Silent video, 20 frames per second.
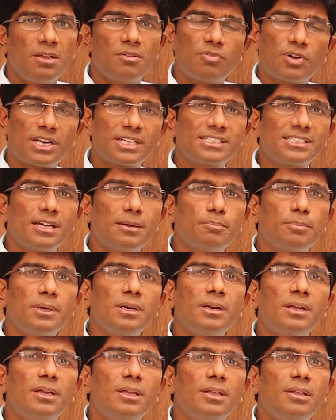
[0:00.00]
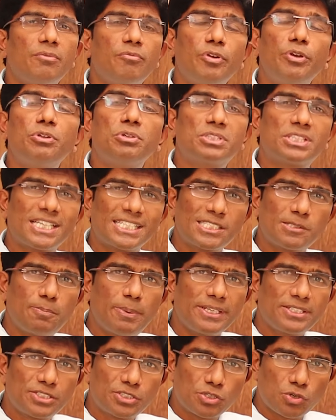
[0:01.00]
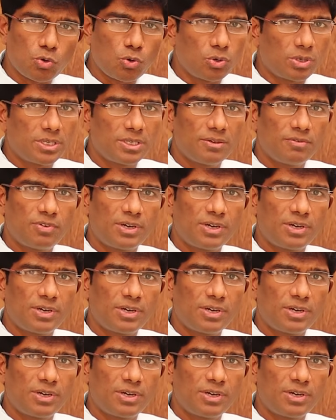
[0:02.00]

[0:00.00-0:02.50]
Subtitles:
For example, when you suspect stroke,